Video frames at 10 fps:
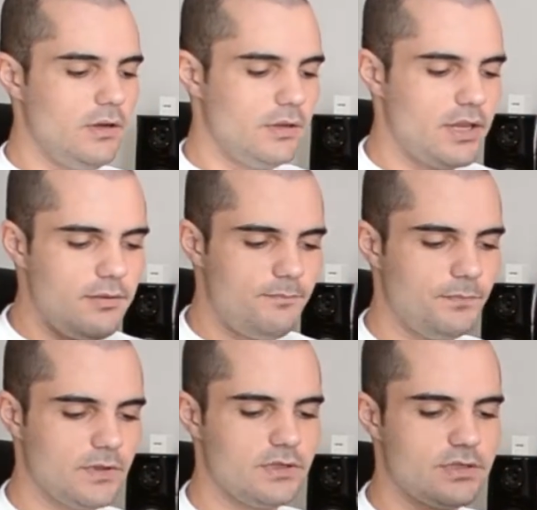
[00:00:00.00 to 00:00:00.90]
Okay,
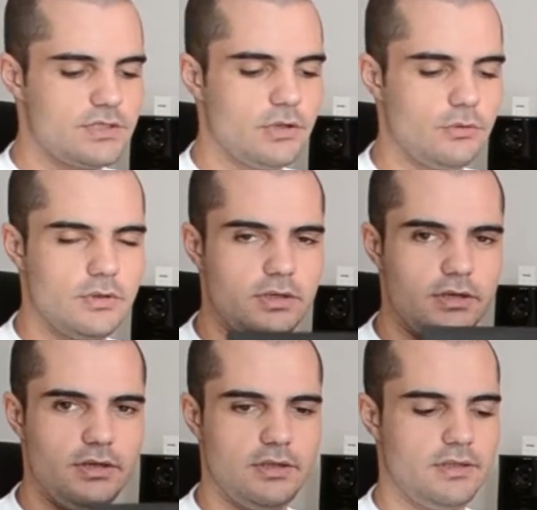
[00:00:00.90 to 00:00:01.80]
so
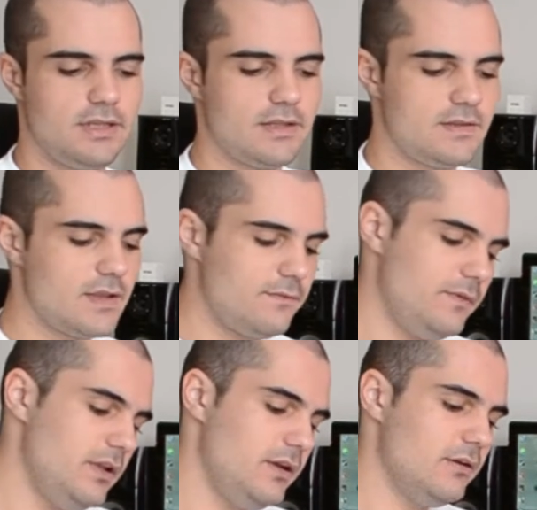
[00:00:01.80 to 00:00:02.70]
that
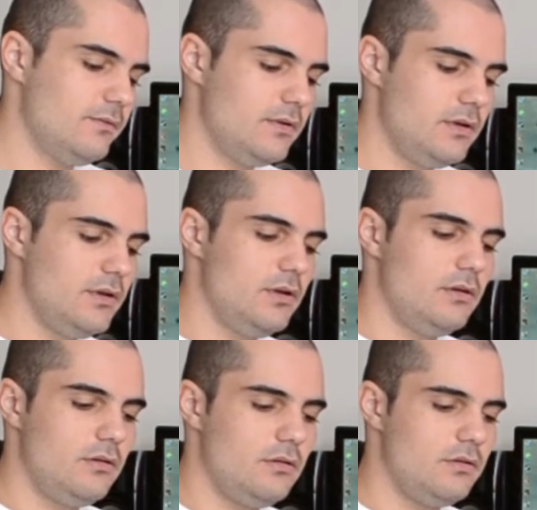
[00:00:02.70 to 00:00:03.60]
feeling of
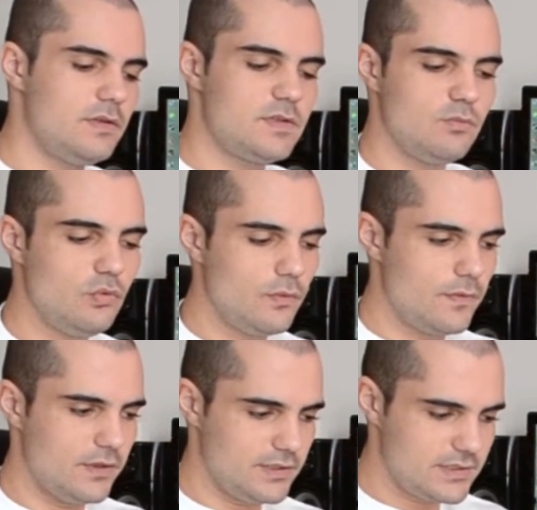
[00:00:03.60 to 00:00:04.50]

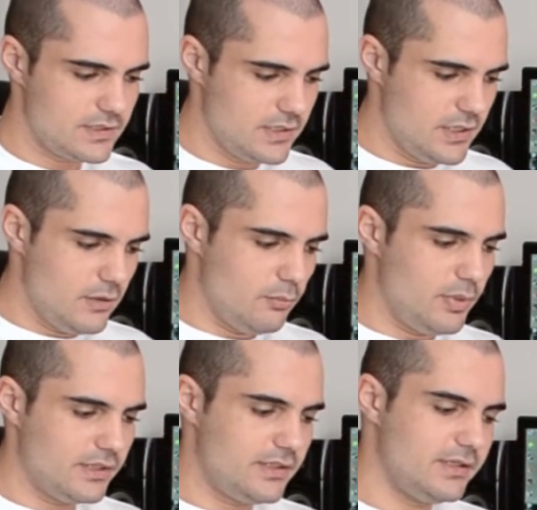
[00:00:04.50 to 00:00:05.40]
smoothness,
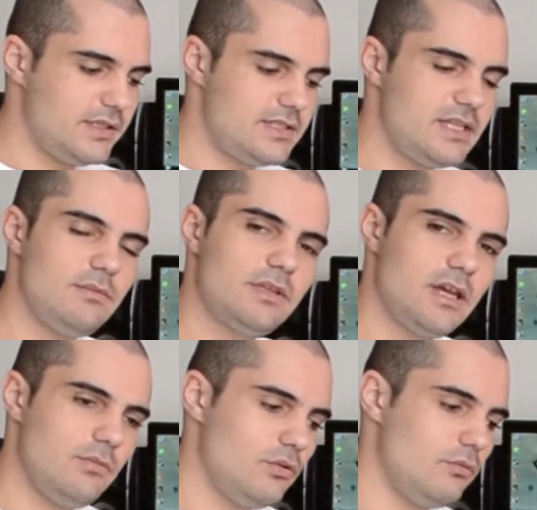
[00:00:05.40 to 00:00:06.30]
but at the same
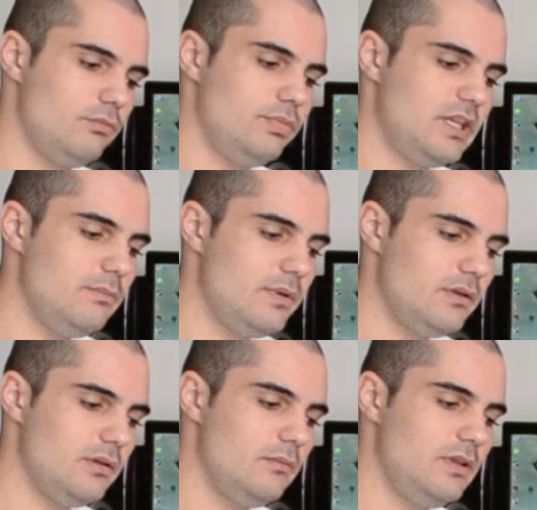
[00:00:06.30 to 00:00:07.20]
time, you know,
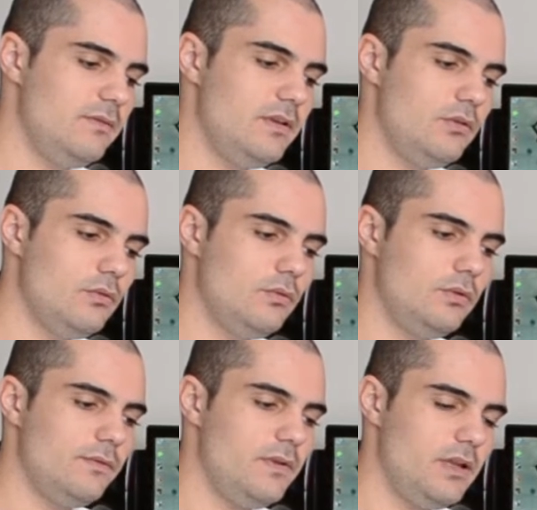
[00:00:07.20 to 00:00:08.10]
giving you
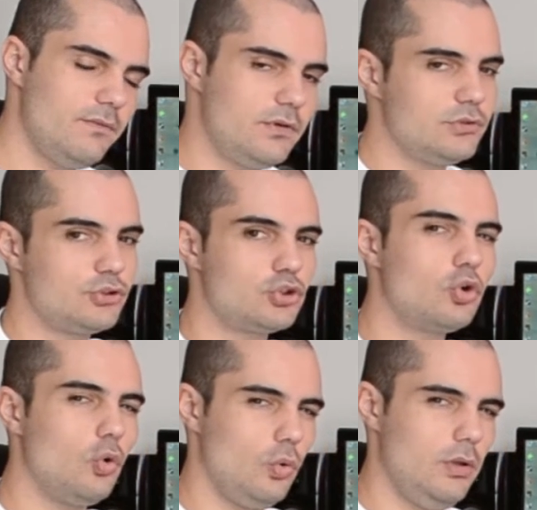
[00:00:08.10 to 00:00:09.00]
the feeling of
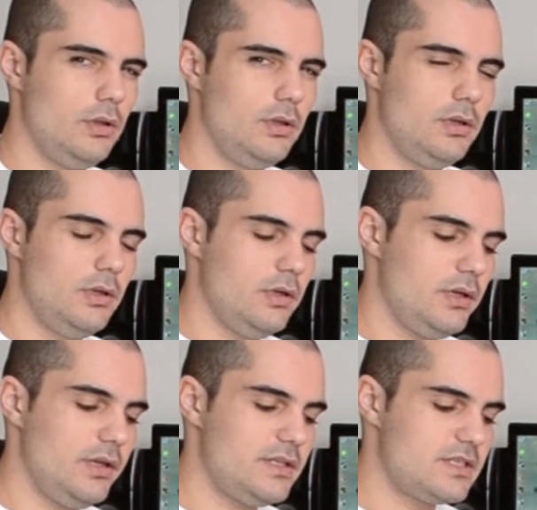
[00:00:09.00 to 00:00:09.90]
control
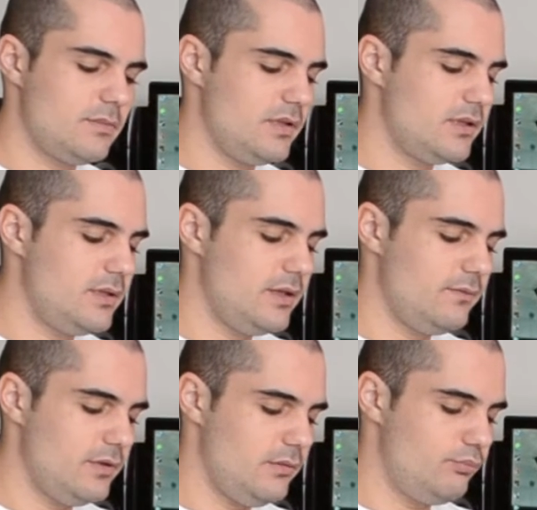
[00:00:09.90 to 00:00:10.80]
is something that
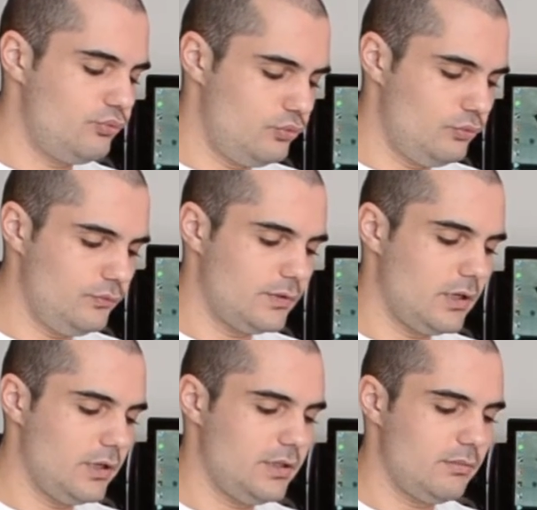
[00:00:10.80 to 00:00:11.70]
they've improved
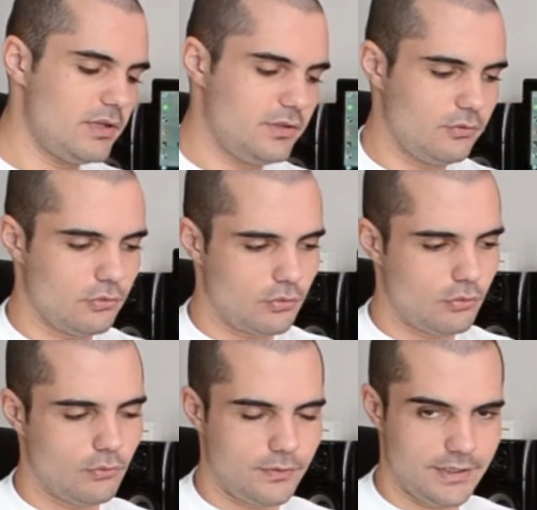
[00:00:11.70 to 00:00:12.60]
on the Manticor
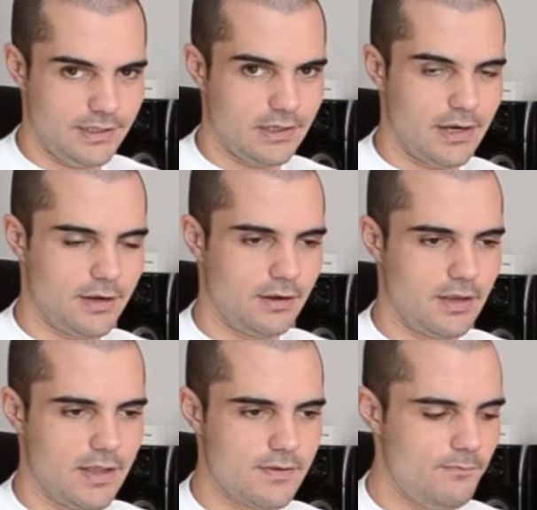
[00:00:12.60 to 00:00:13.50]
over the
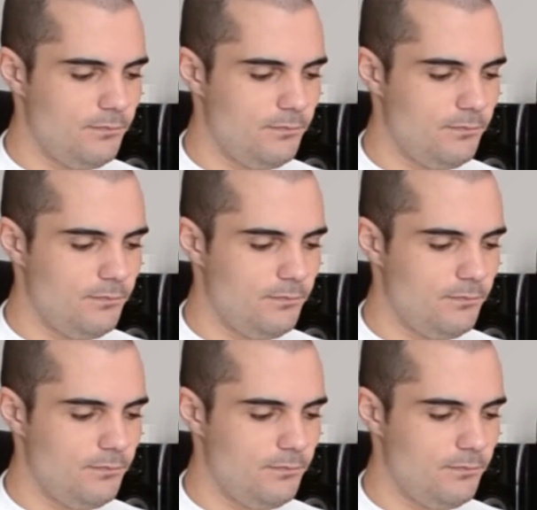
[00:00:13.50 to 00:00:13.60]
Ironclad.